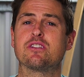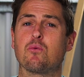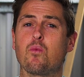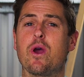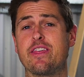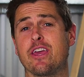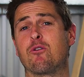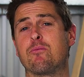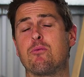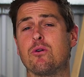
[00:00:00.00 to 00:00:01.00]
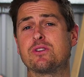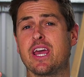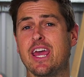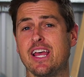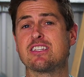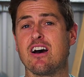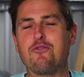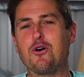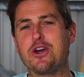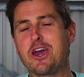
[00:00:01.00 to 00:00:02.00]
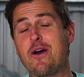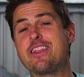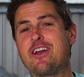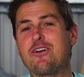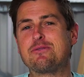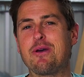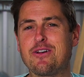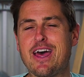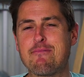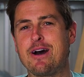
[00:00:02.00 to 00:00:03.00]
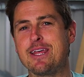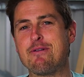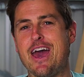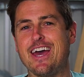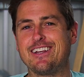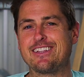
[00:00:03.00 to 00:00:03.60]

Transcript: that we think are important to answer before you go out there and spend all that money, man.